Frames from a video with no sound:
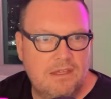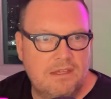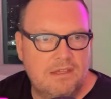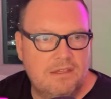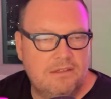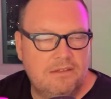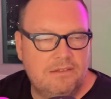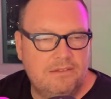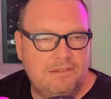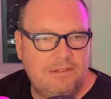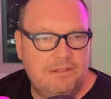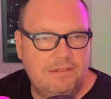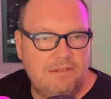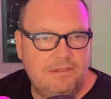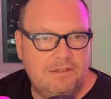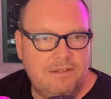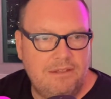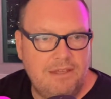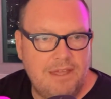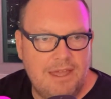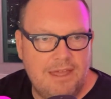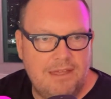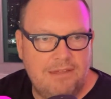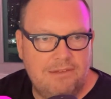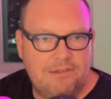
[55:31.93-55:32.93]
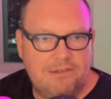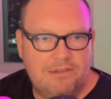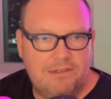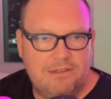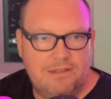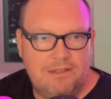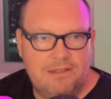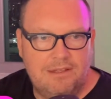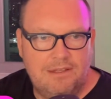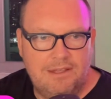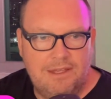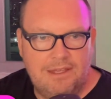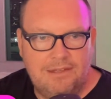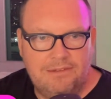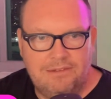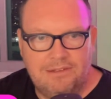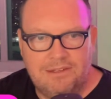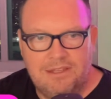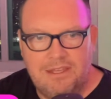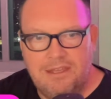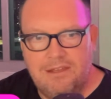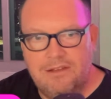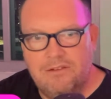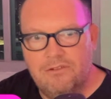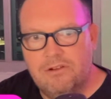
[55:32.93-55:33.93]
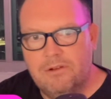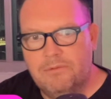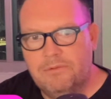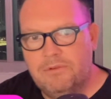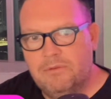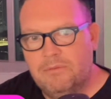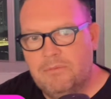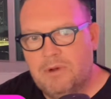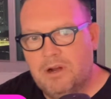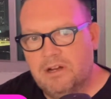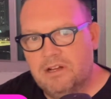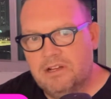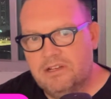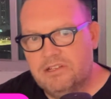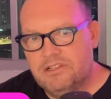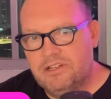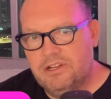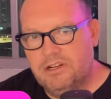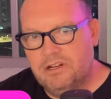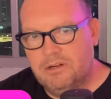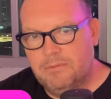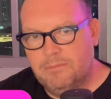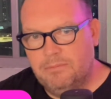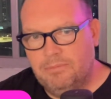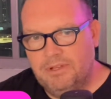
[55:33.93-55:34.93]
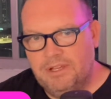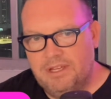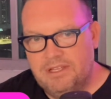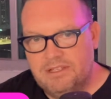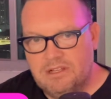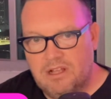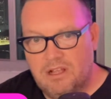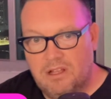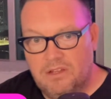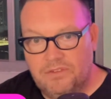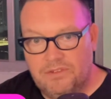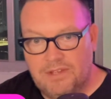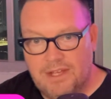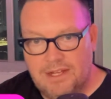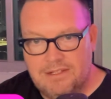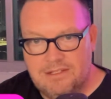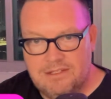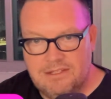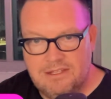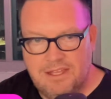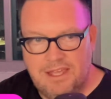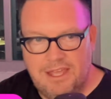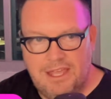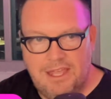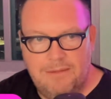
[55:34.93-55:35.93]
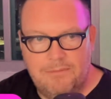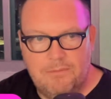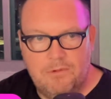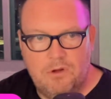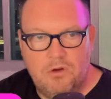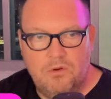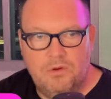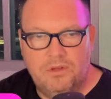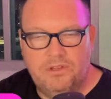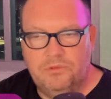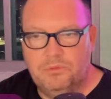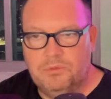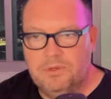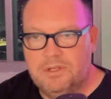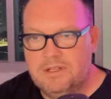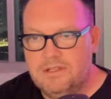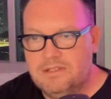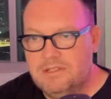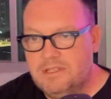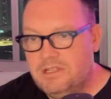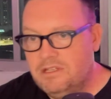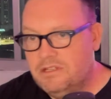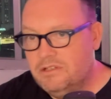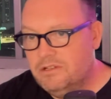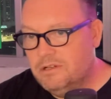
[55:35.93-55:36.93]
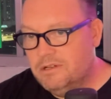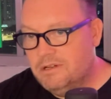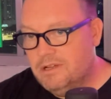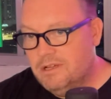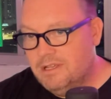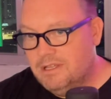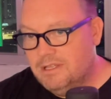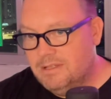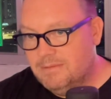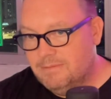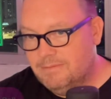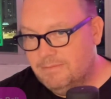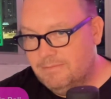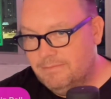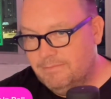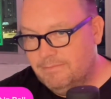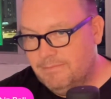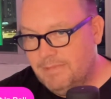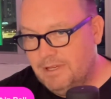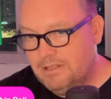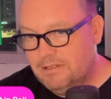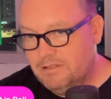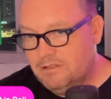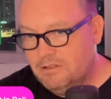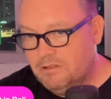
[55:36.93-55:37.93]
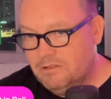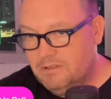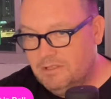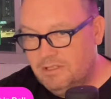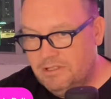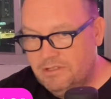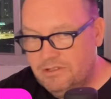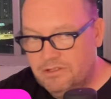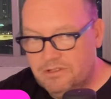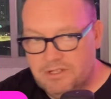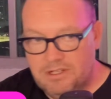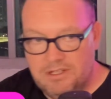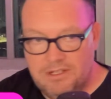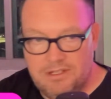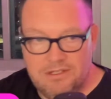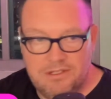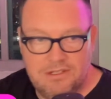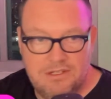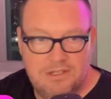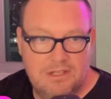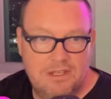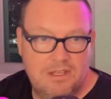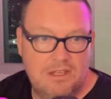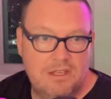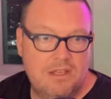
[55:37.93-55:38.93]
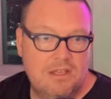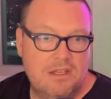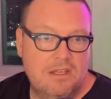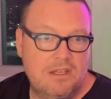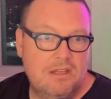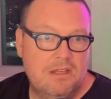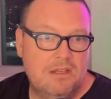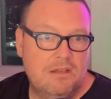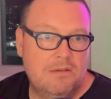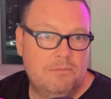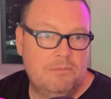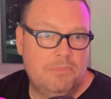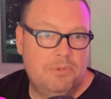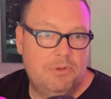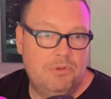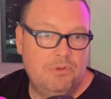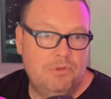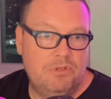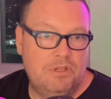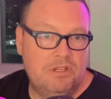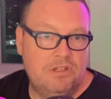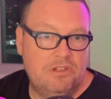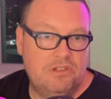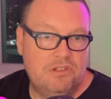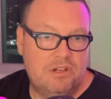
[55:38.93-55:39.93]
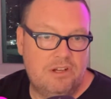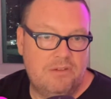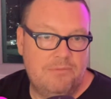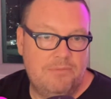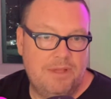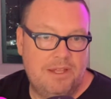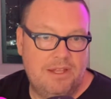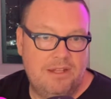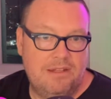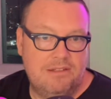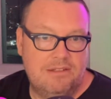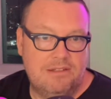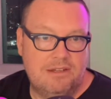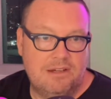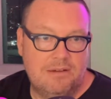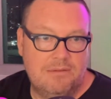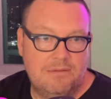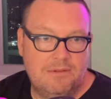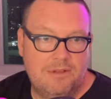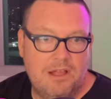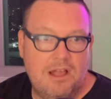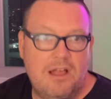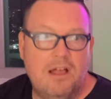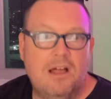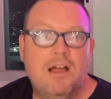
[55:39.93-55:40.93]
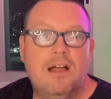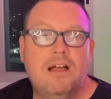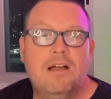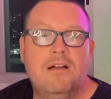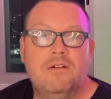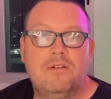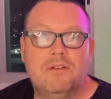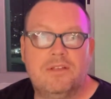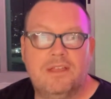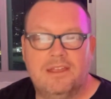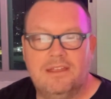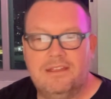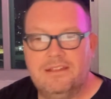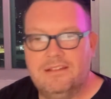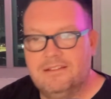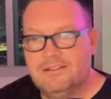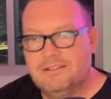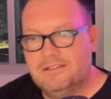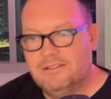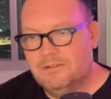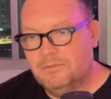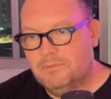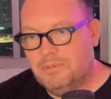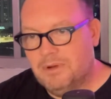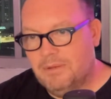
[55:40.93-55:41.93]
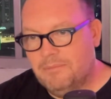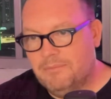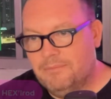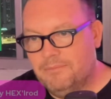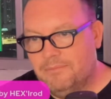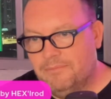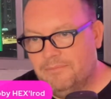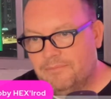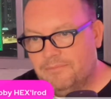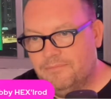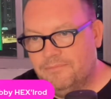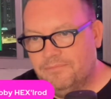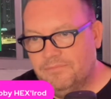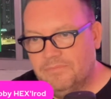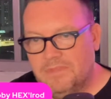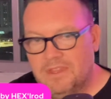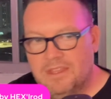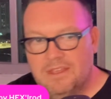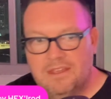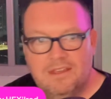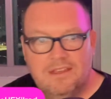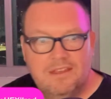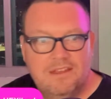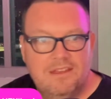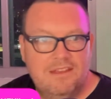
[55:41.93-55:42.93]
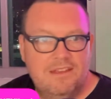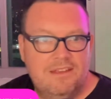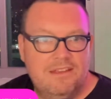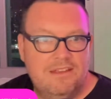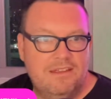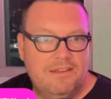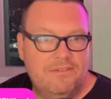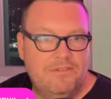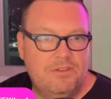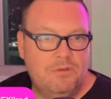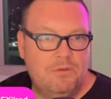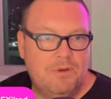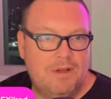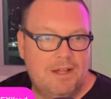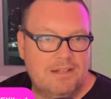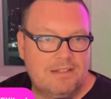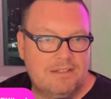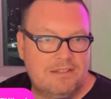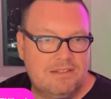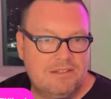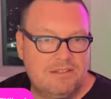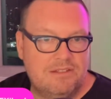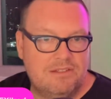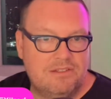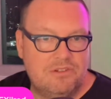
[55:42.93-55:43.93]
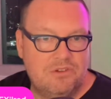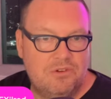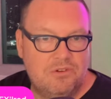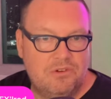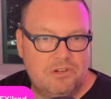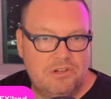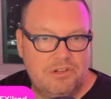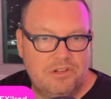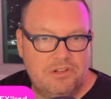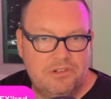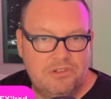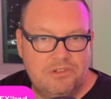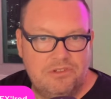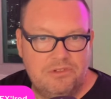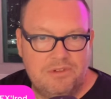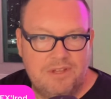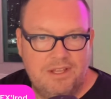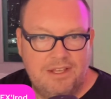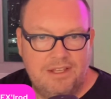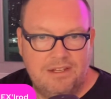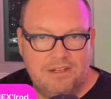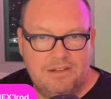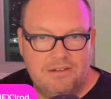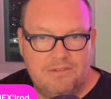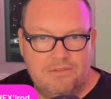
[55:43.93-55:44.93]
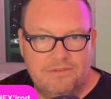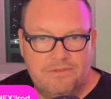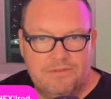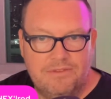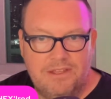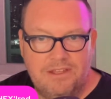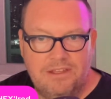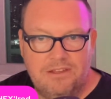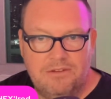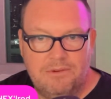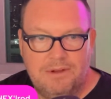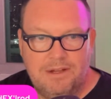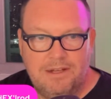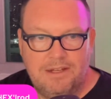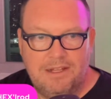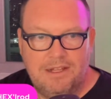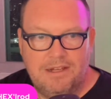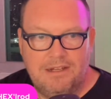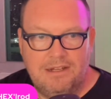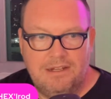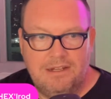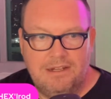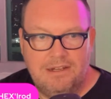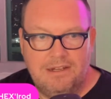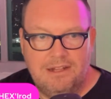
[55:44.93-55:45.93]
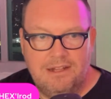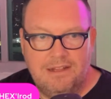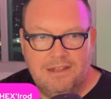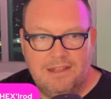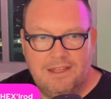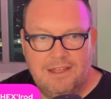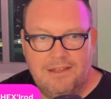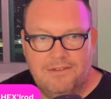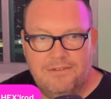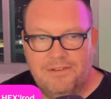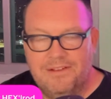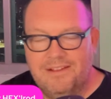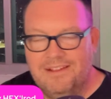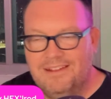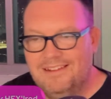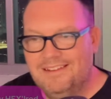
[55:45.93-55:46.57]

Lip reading: CZ has, as the king of crypto market share, plays all sides of the game, always wins. He sure does. Next open, he sure does. Putin should have been. Sorry. Okay. No problem. If you watch this Joker, you're too negative. Thank you, Randy. I needed that laugh.